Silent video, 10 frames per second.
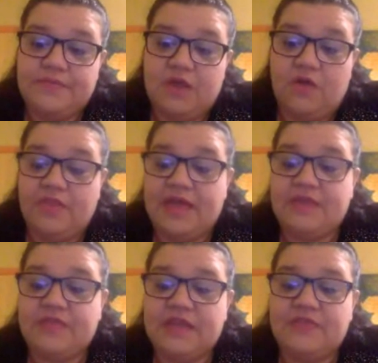on that,
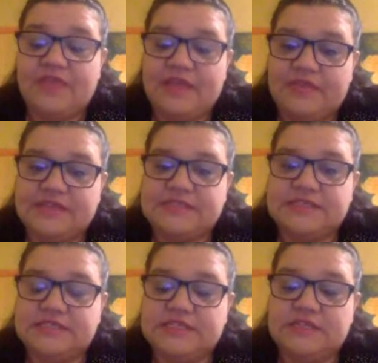then this
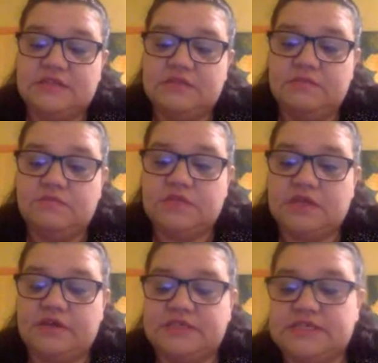is still
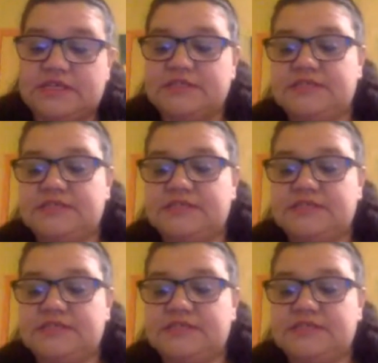regarded as